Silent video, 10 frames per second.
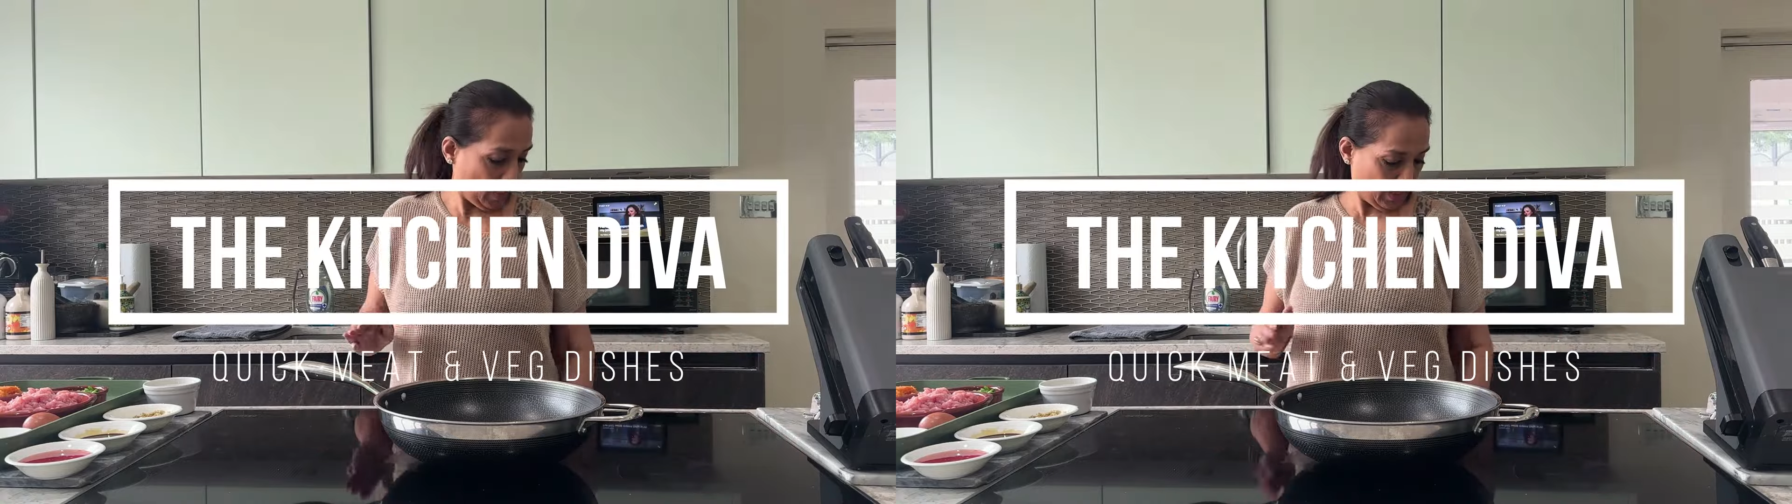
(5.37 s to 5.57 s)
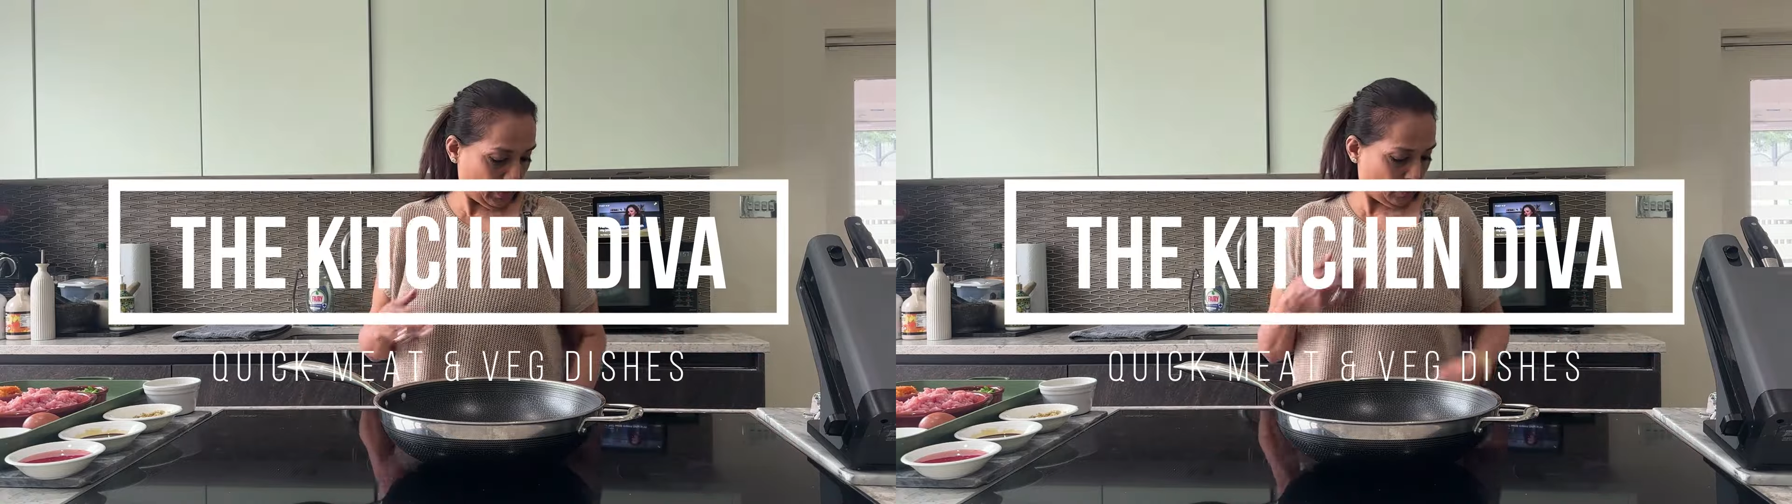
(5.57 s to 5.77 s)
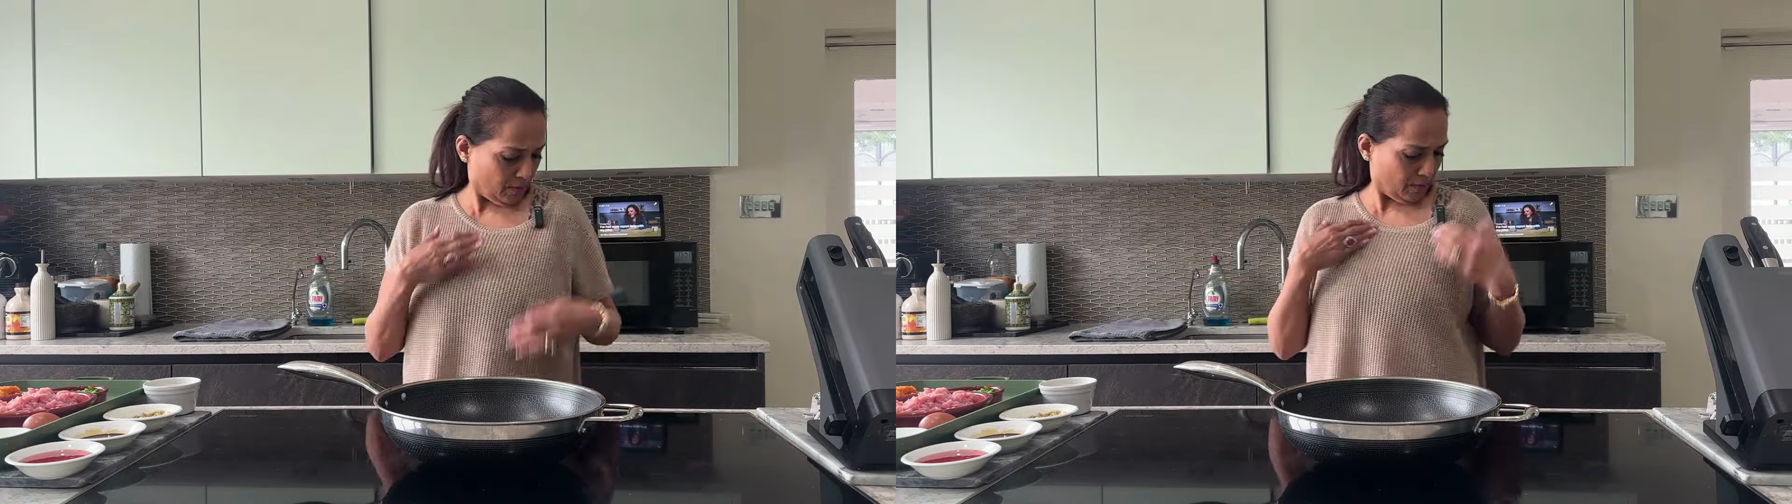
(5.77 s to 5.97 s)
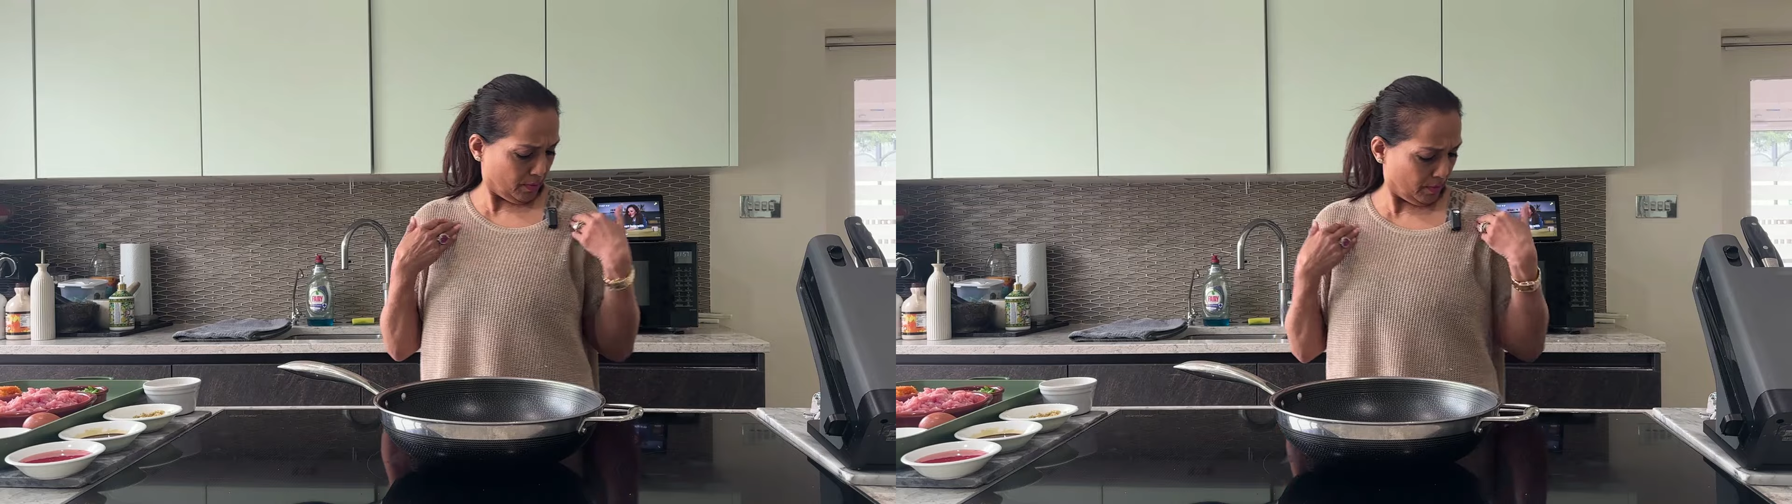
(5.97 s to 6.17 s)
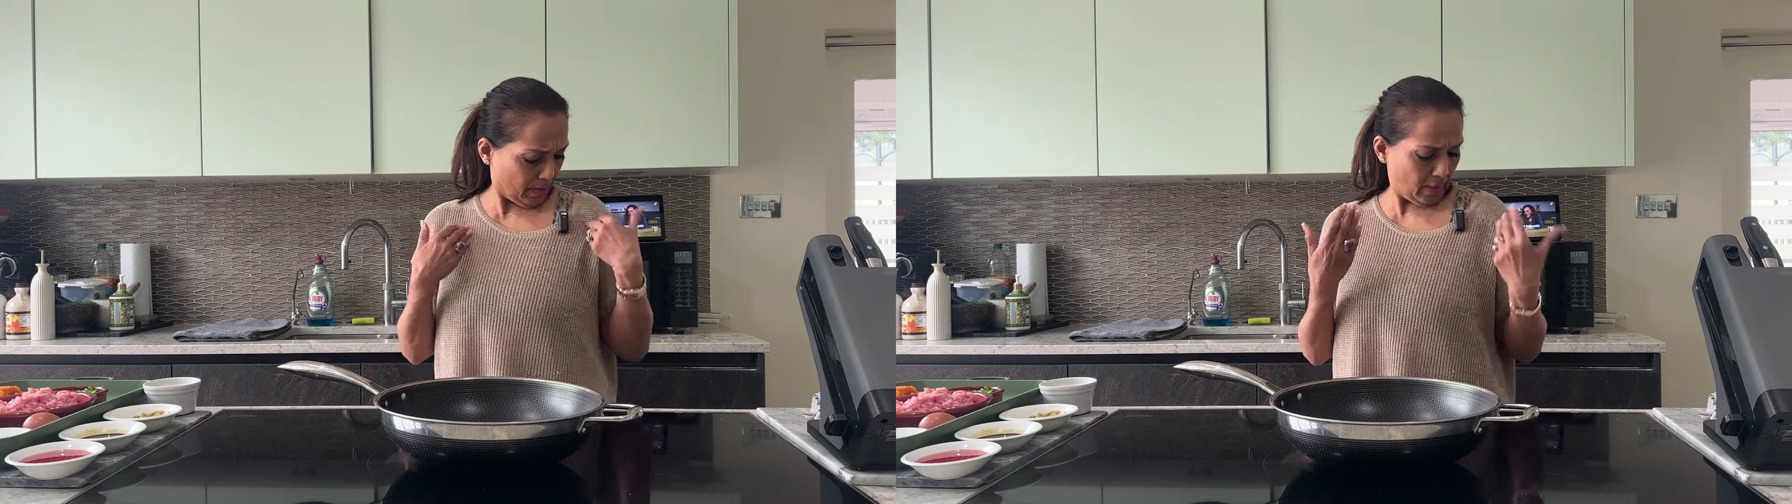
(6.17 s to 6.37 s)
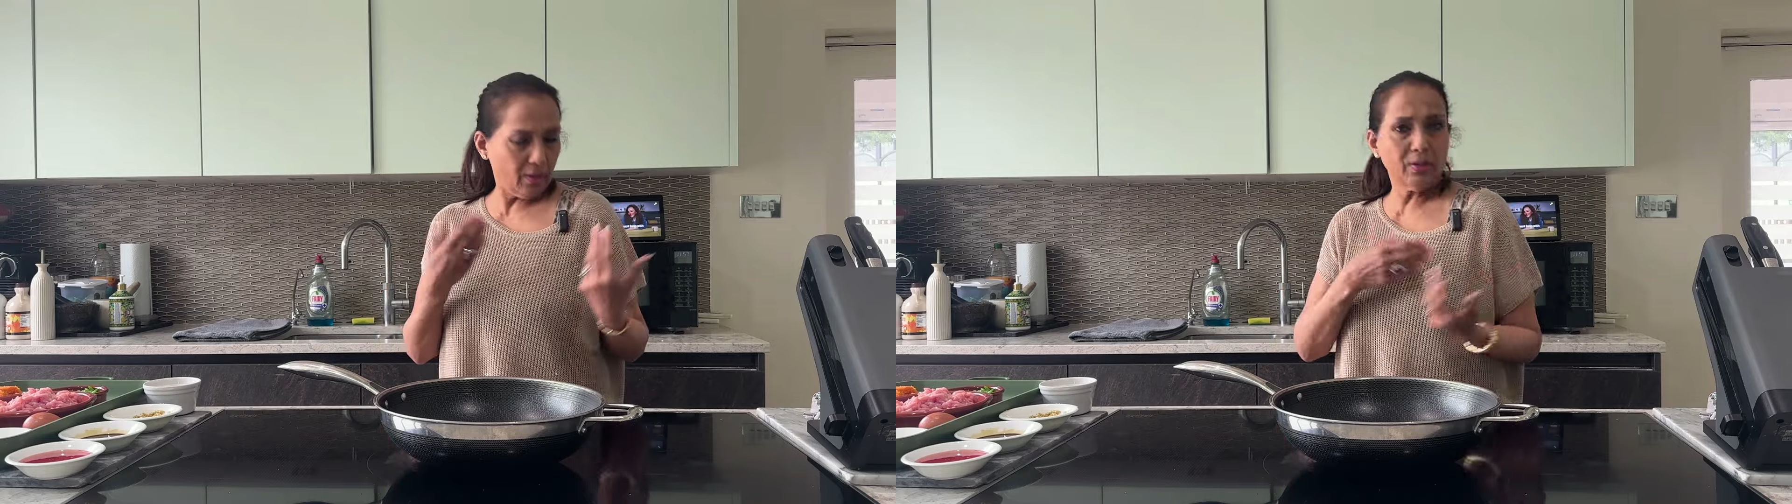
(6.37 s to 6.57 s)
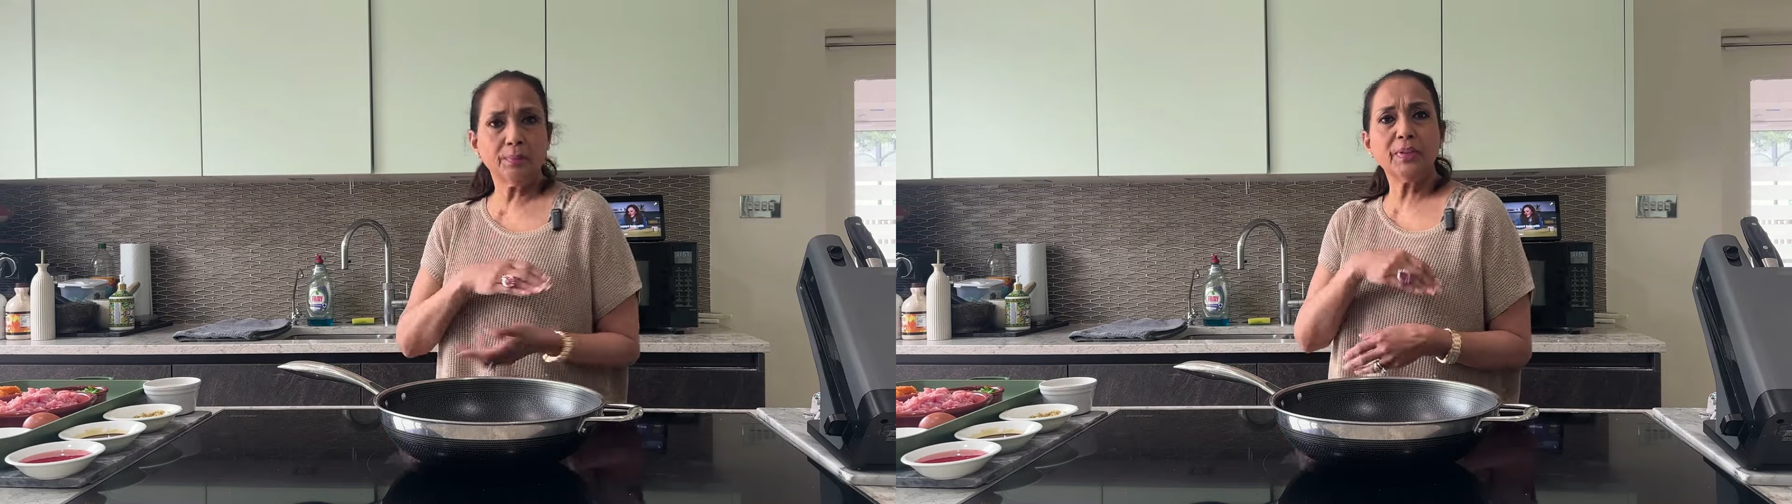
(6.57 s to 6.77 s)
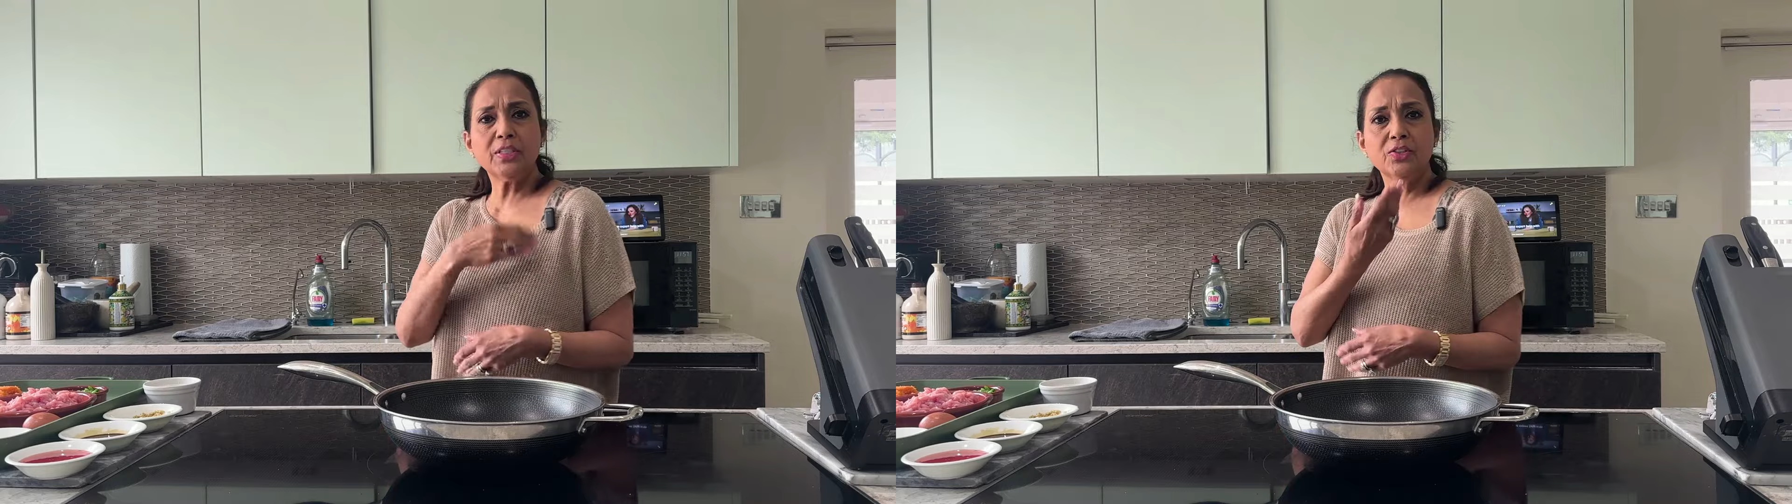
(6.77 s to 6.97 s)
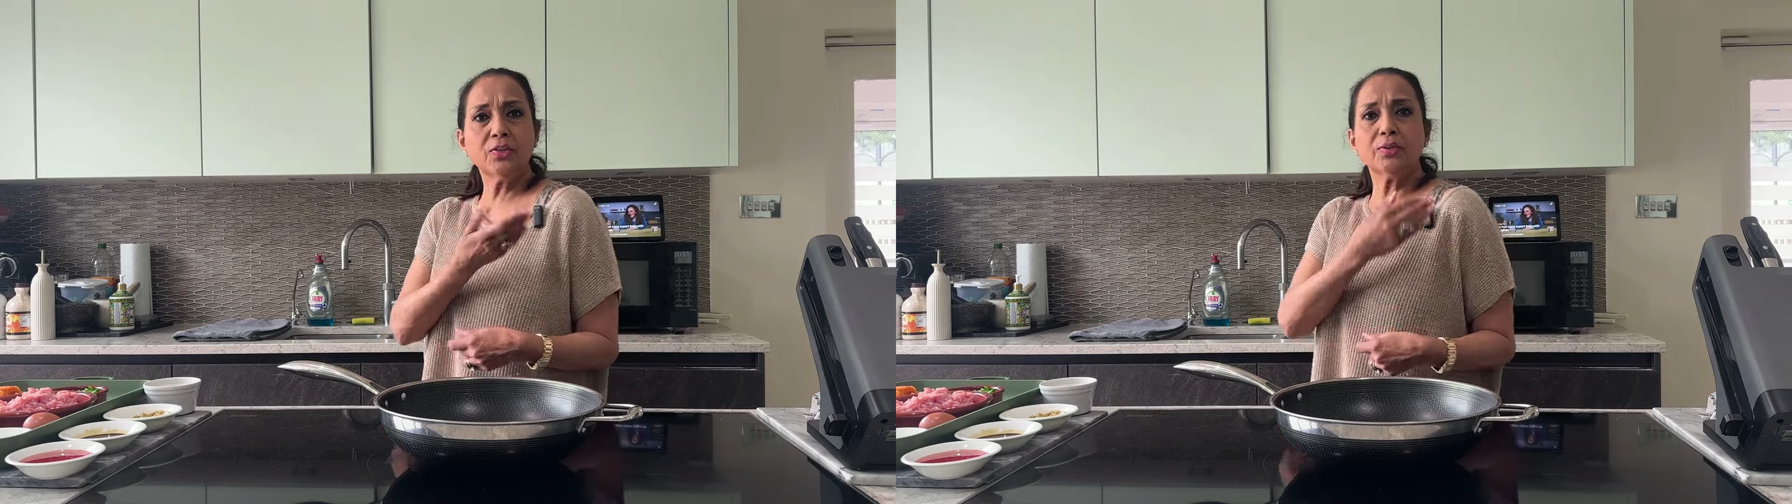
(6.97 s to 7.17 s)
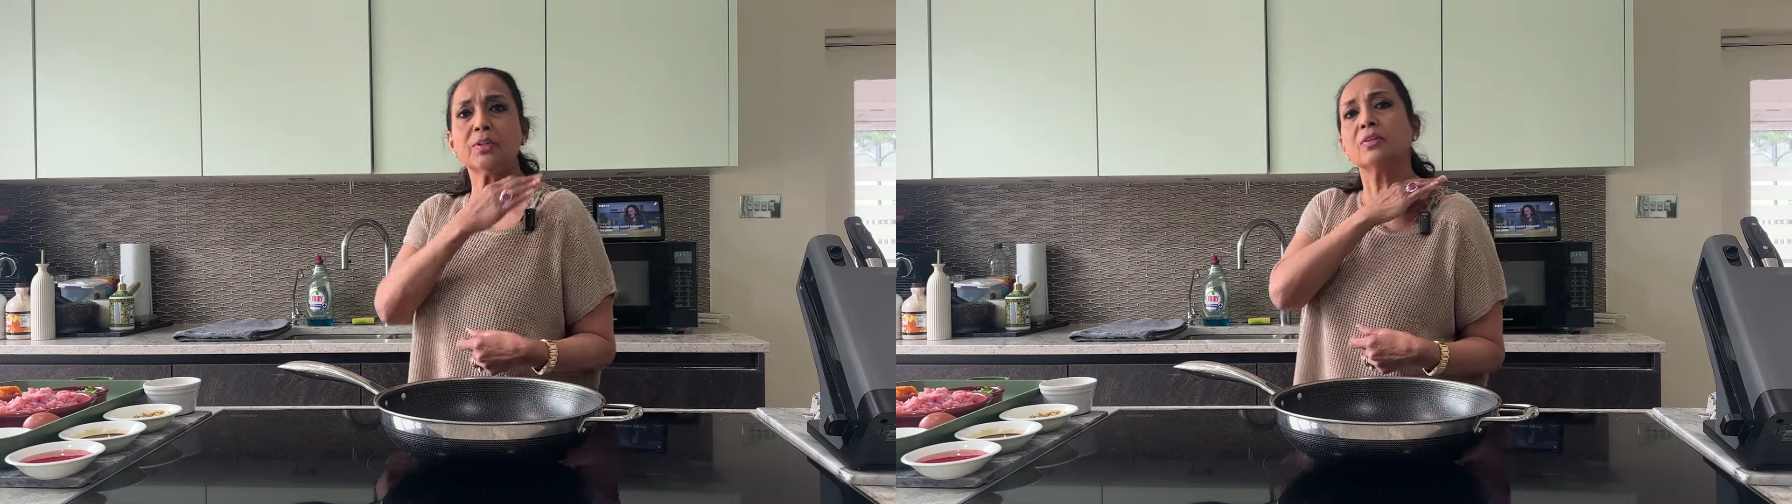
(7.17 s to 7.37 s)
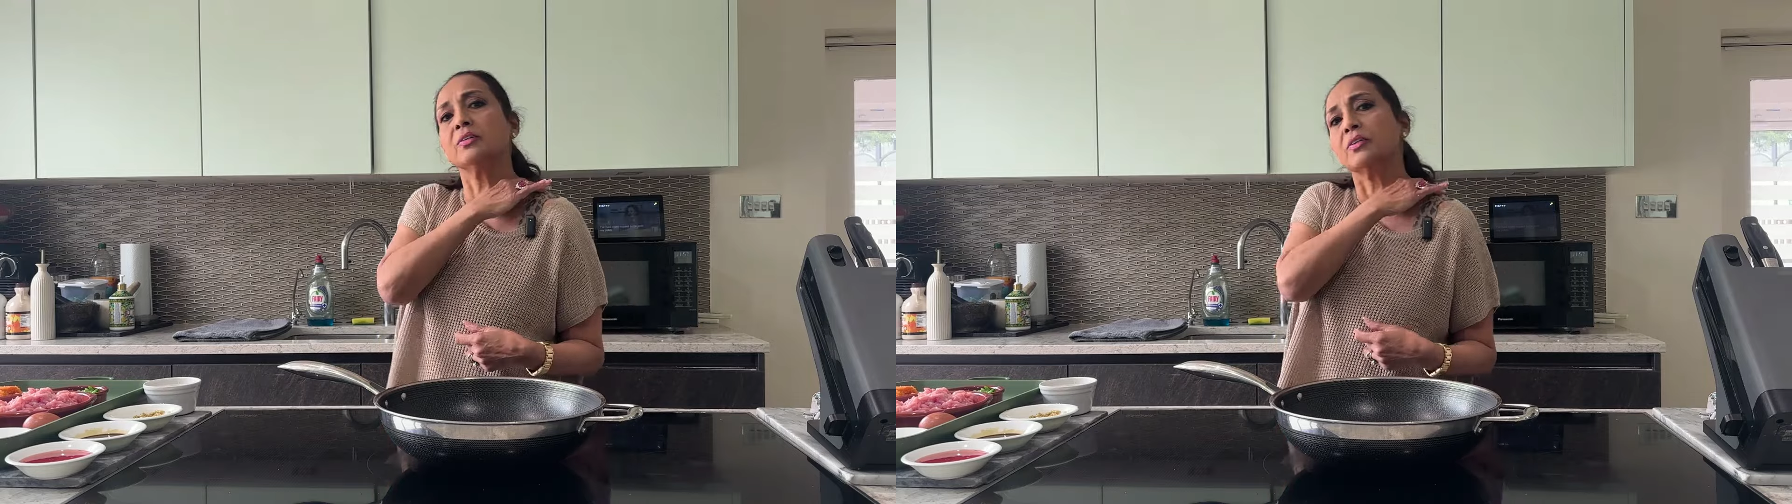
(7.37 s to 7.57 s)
And please note the